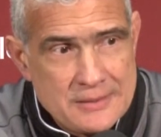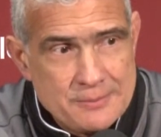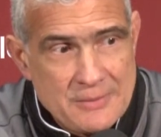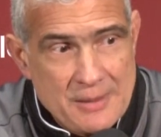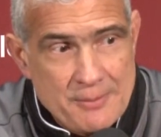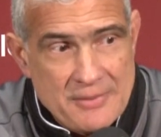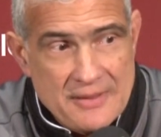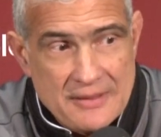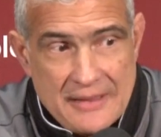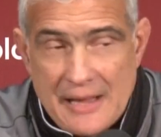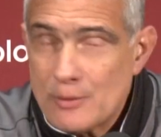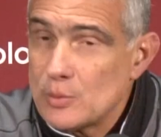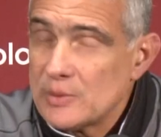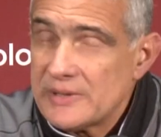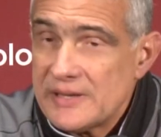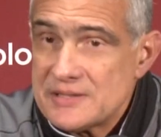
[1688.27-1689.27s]
maybe they
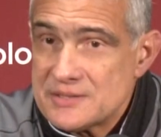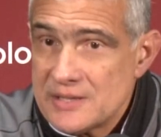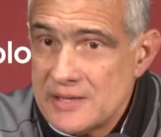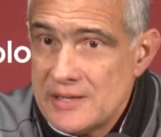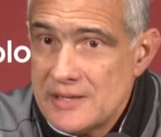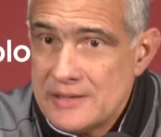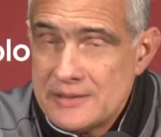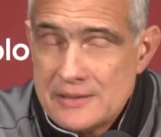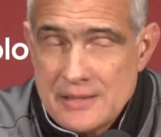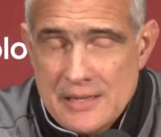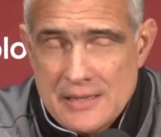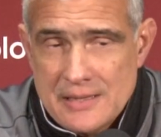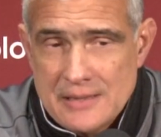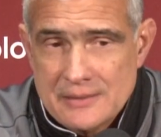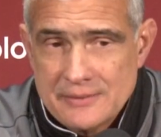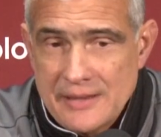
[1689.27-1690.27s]
like what they see, and
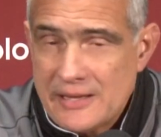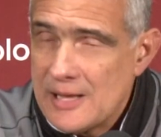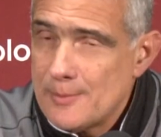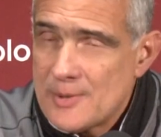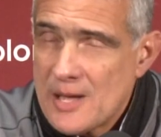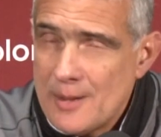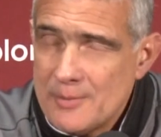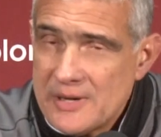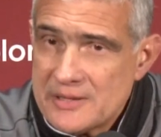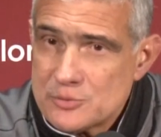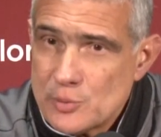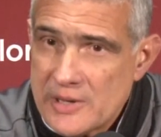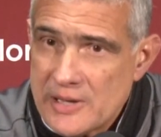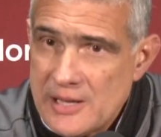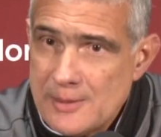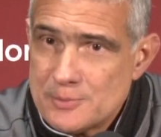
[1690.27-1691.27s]
they keep coming as
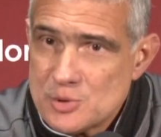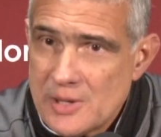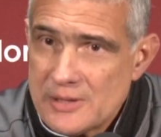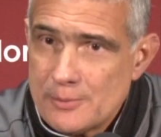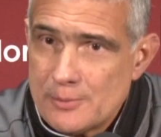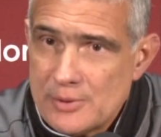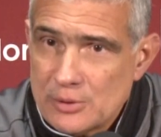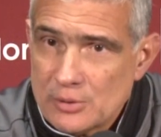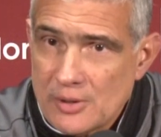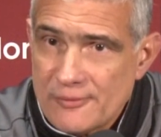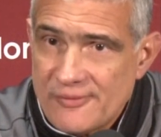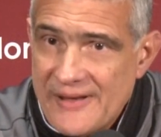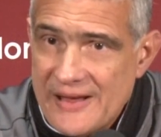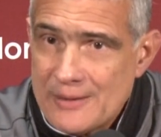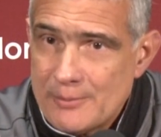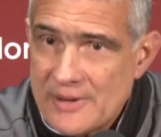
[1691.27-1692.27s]
we keep trying to build our
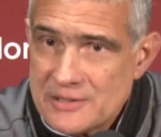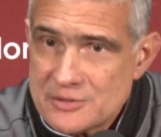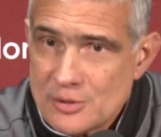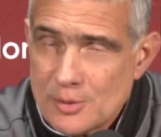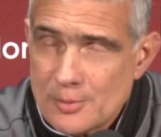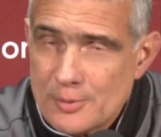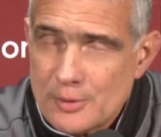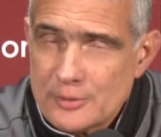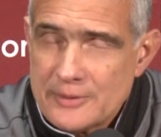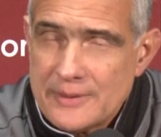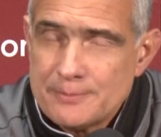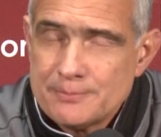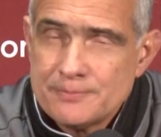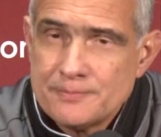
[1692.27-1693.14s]
fan base and our program.